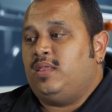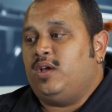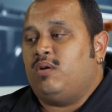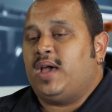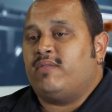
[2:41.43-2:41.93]
they
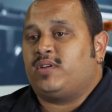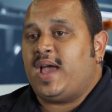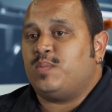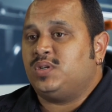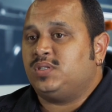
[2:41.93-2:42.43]
all have
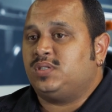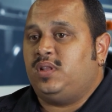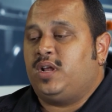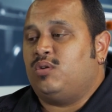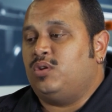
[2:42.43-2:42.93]
cameras
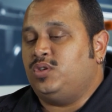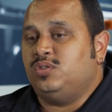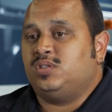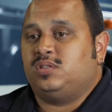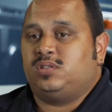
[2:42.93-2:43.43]
and they could all
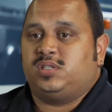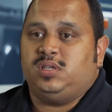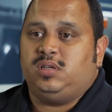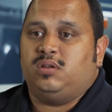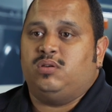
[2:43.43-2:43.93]
use it to see,
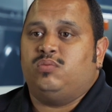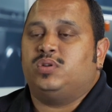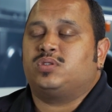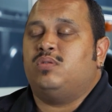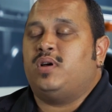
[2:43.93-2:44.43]
you know,
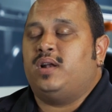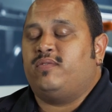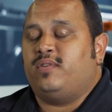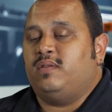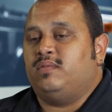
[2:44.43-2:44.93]
what's going on in
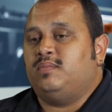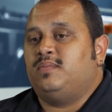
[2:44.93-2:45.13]
front of them.